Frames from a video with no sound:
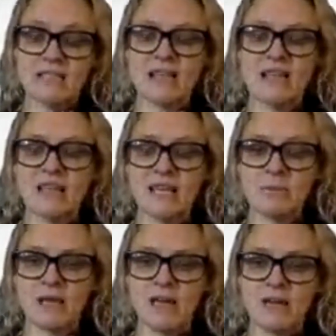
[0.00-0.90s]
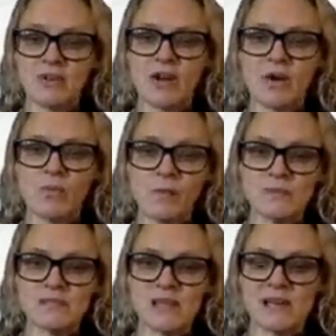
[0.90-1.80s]
then keep alive on our
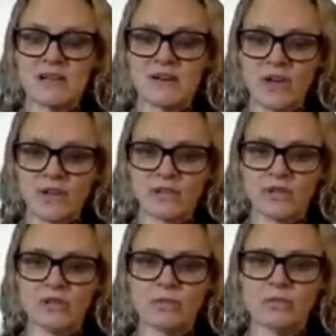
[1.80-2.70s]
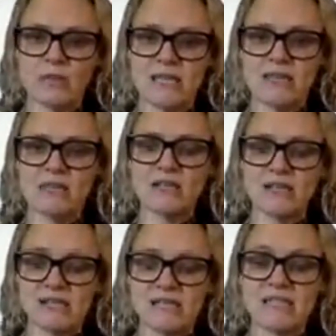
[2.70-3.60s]
website and on our social media
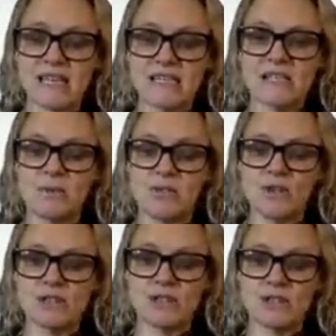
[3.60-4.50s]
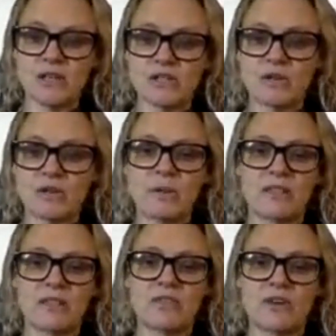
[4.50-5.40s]
and you'll see some of those alerts
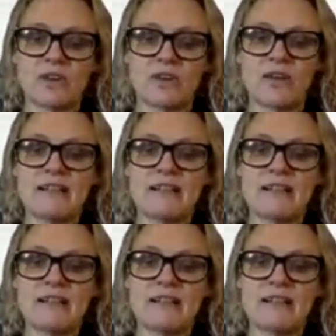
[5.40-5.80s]
coming through.